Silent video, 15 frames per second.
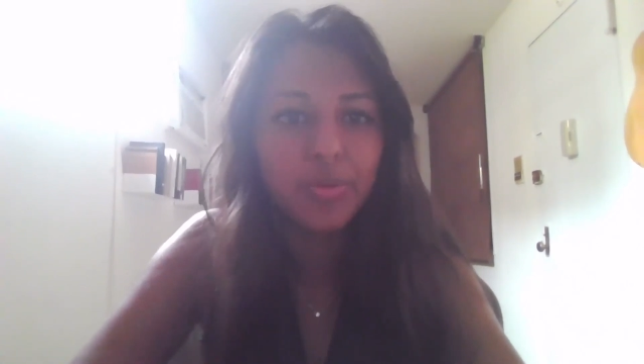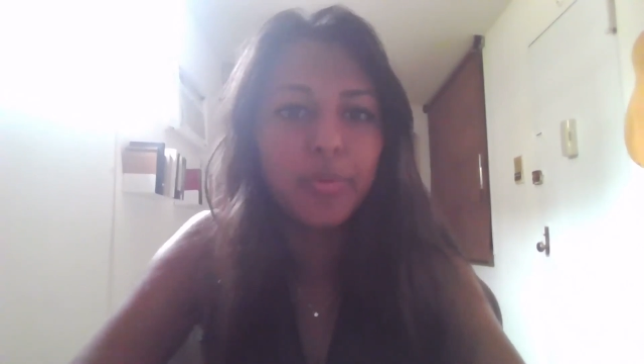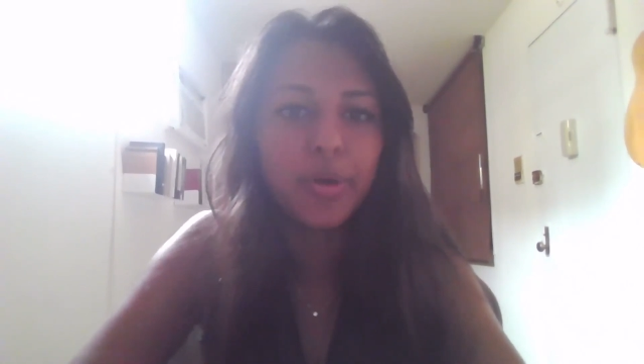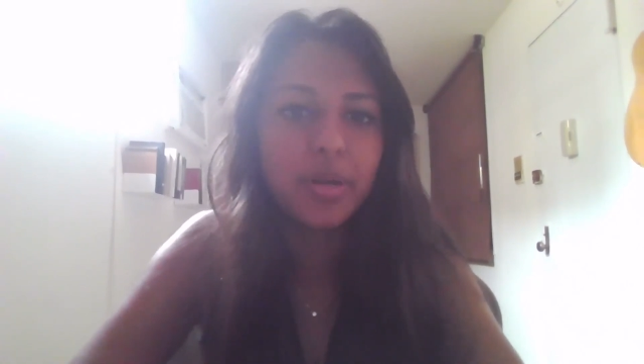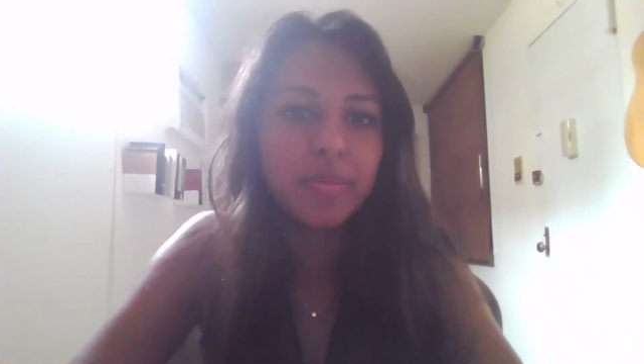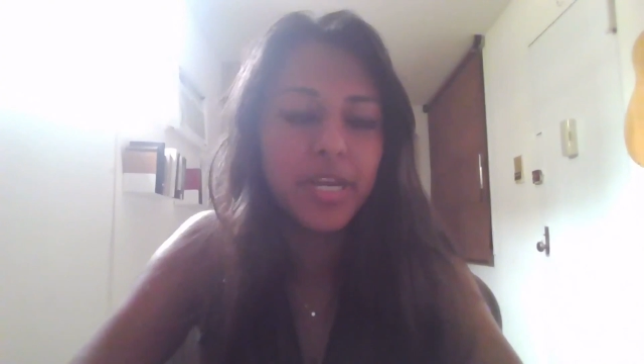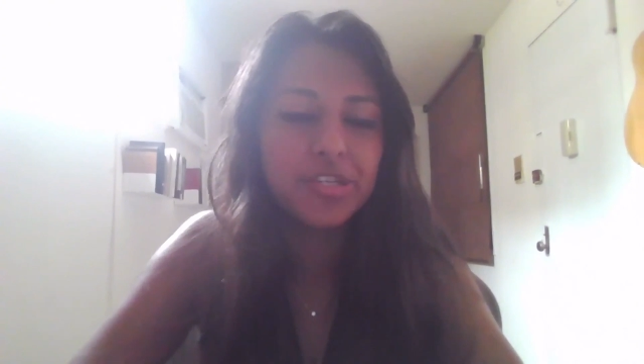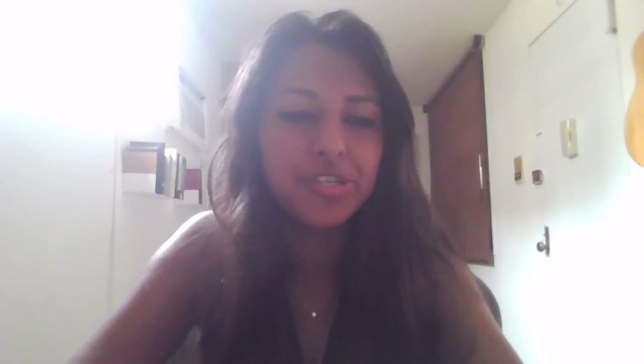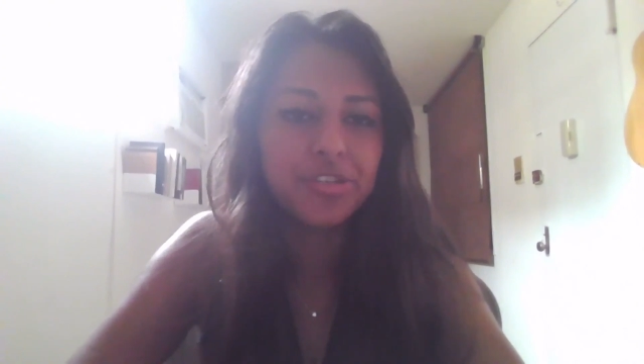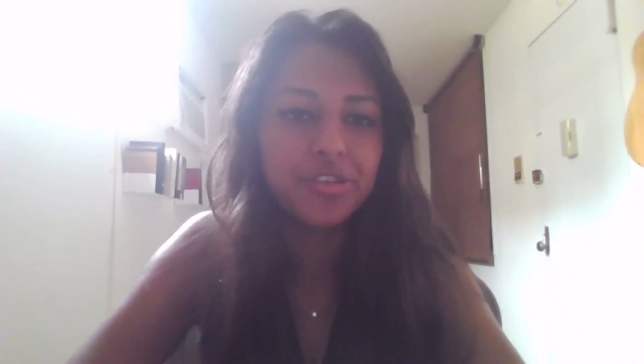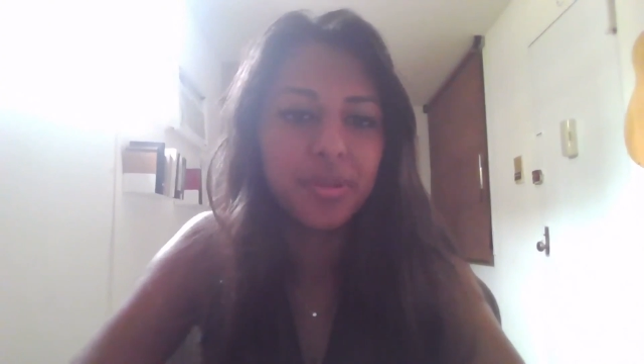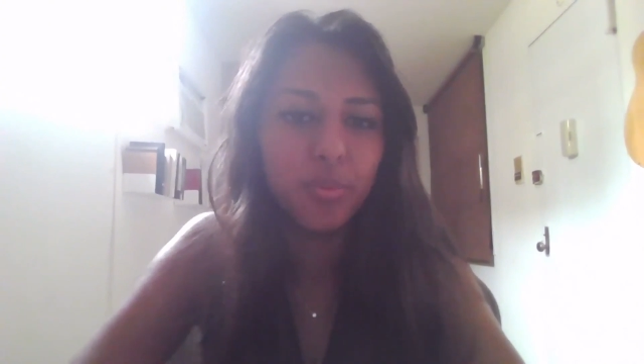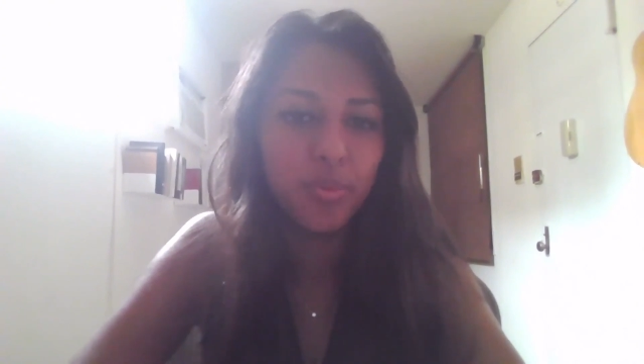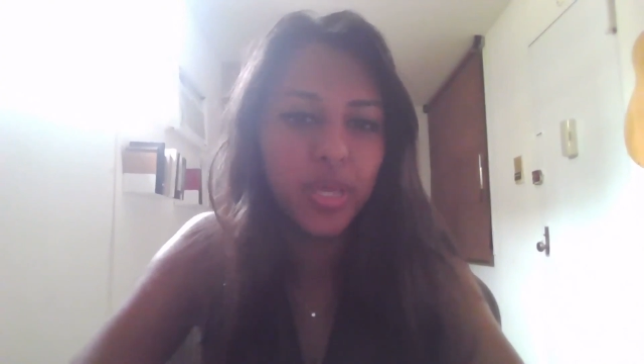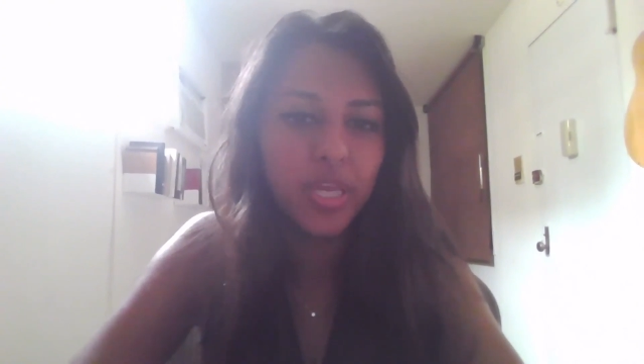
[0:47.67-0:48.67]
We want to make sure
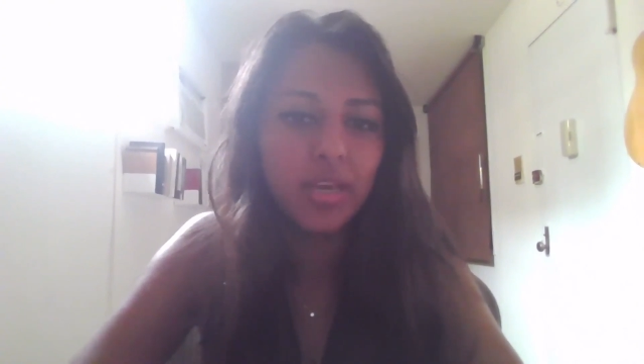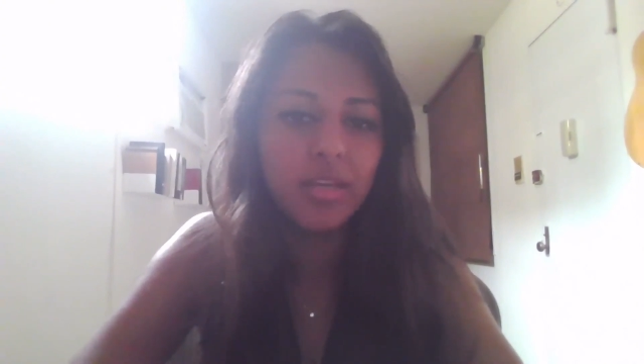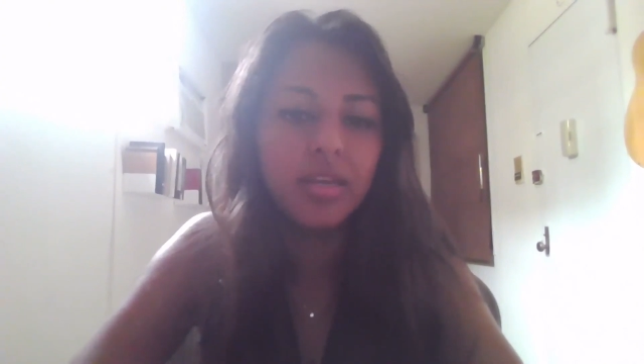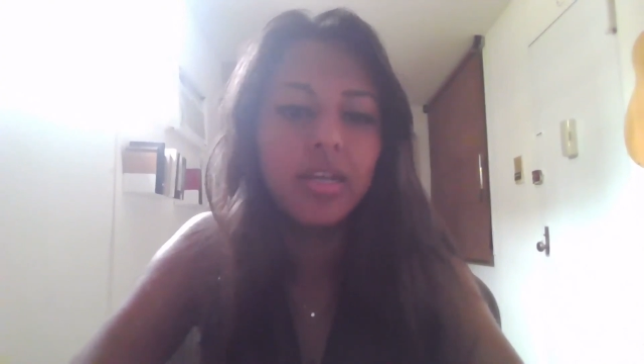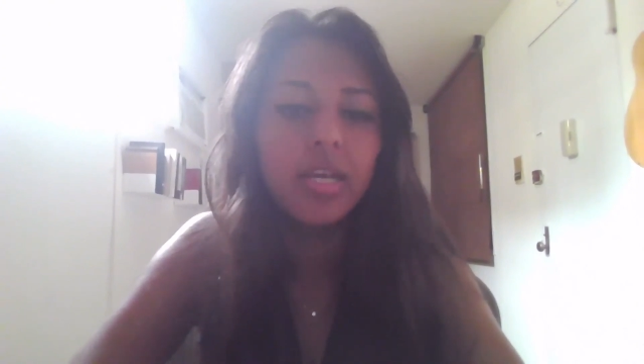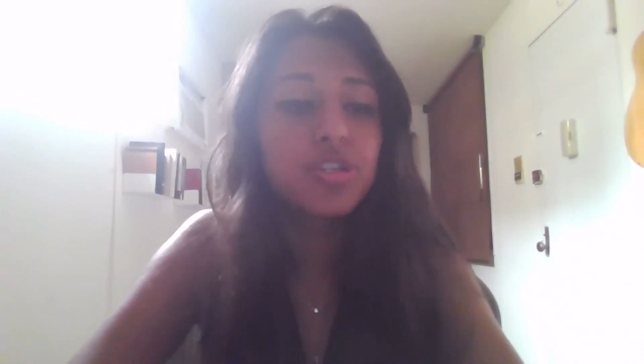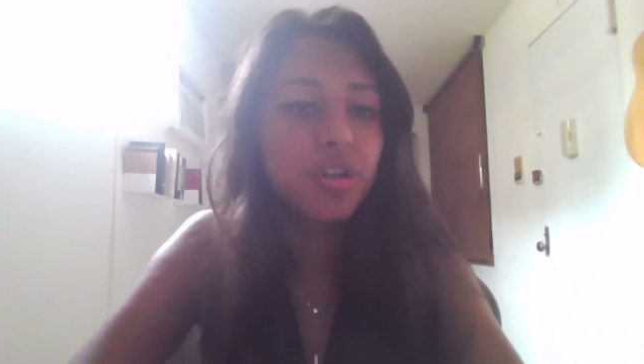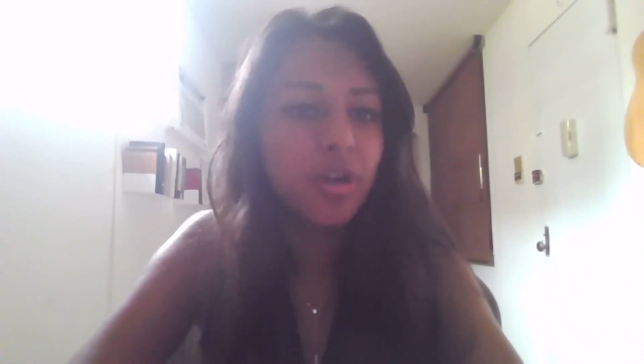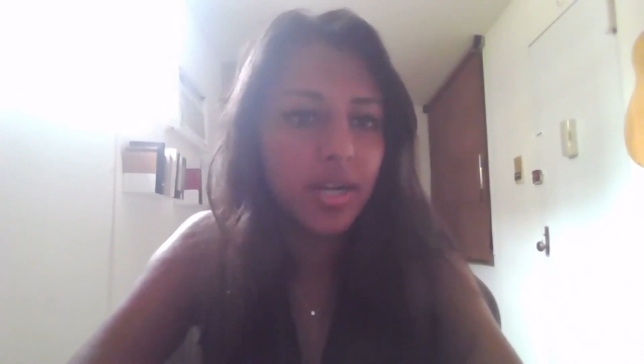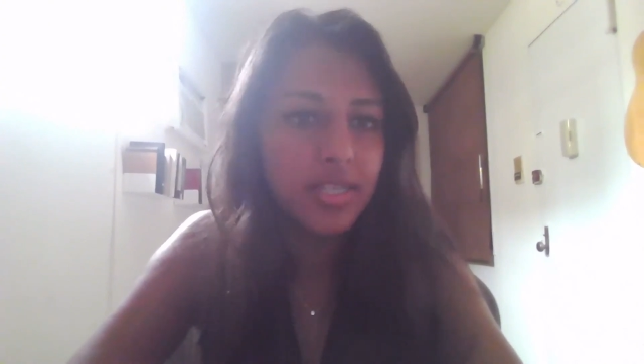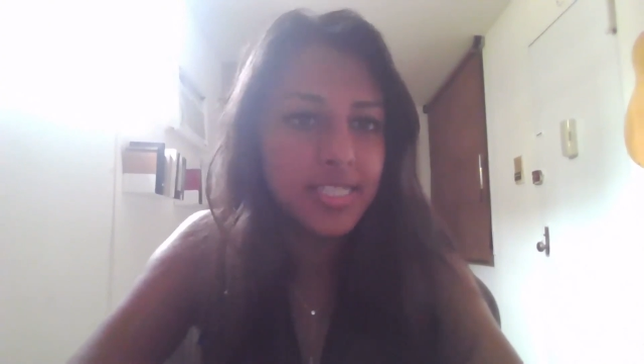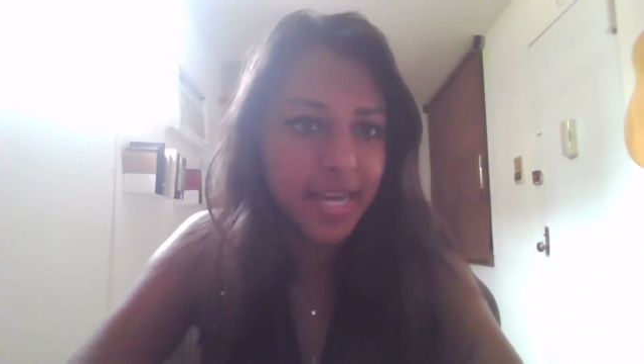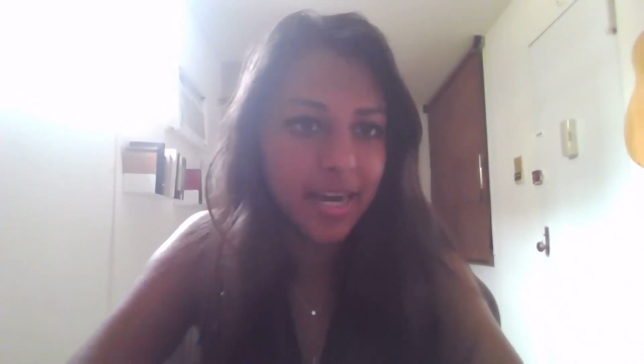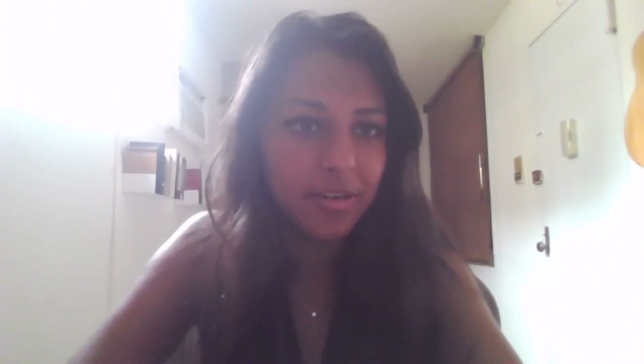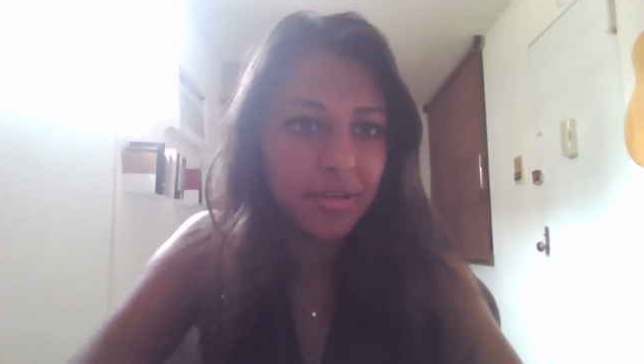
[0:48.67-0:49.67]
that we can draw
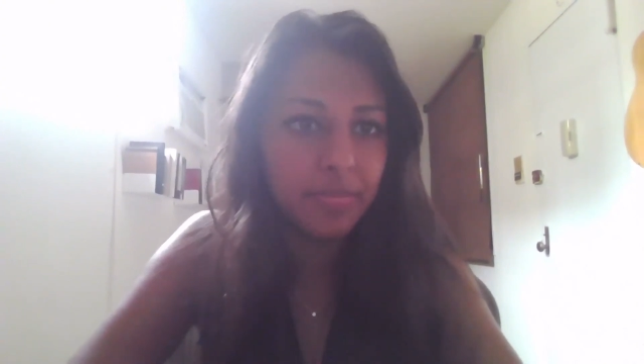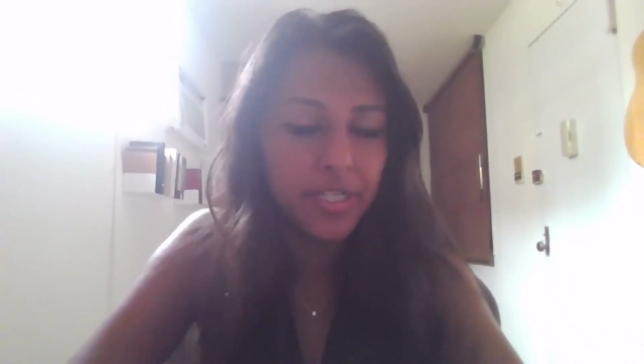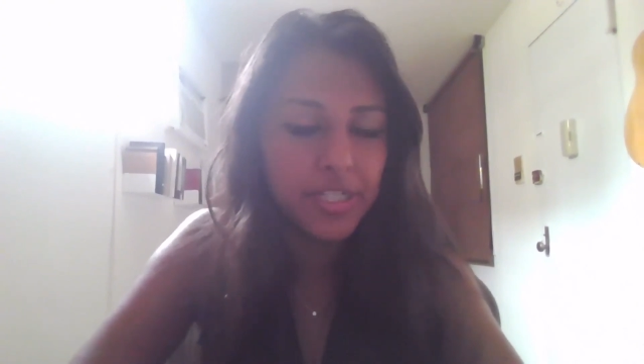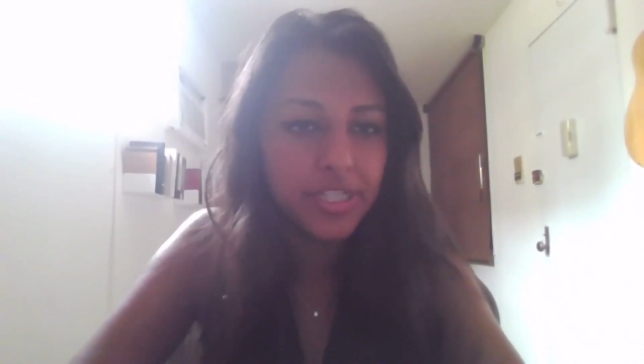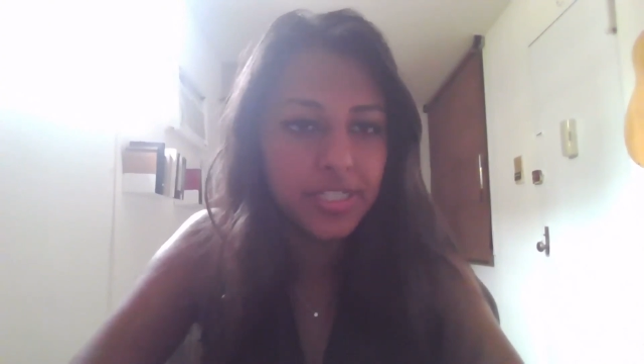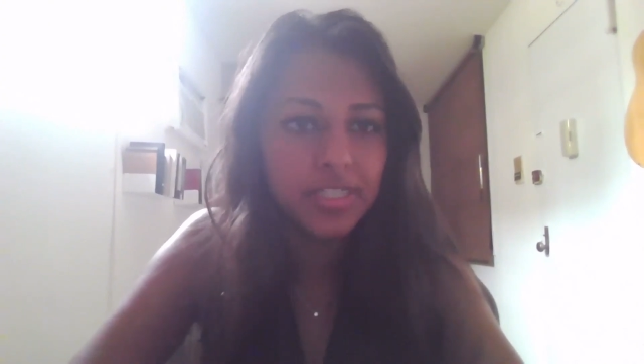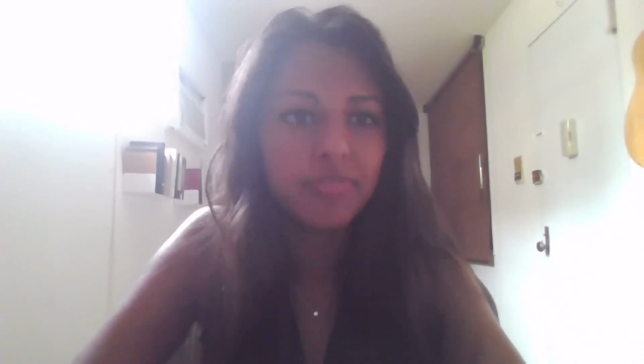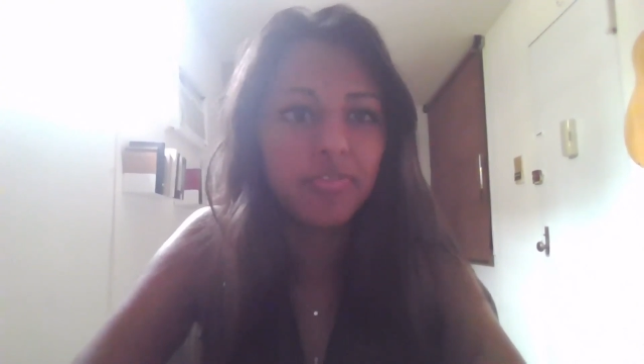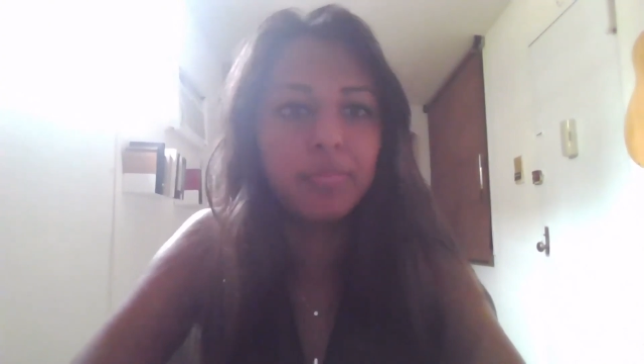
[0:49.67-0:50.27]
down emissions